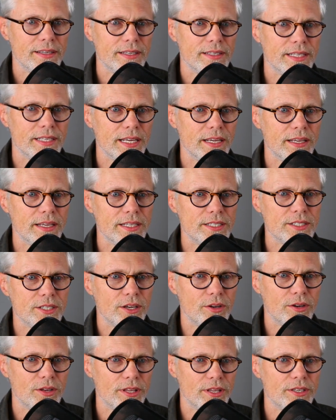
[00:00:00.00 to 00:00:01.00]
He's a,
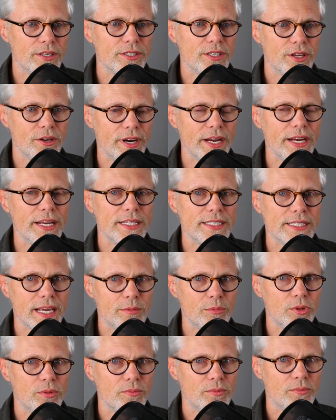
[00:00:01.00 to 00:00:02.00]
there's a great
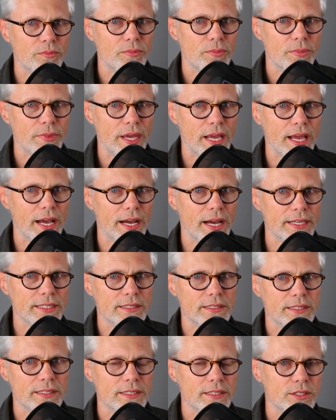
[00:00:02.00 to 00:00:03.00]
example. That
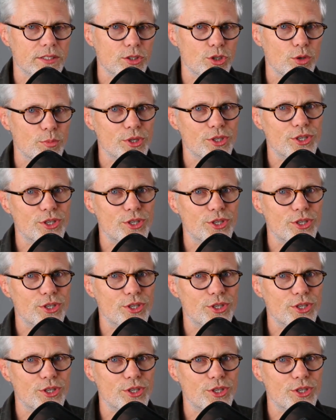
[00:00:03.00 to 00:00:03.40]
guy's super,